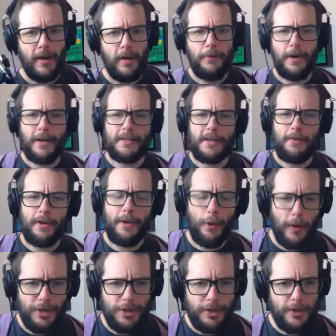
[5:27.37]
And if you guys have any
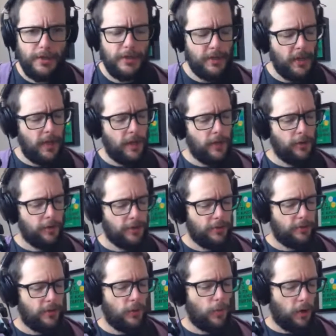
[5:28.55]
questions, you are
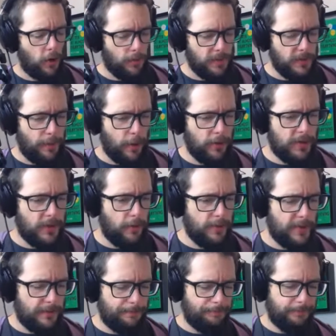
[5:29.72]
certainly welcome to post those.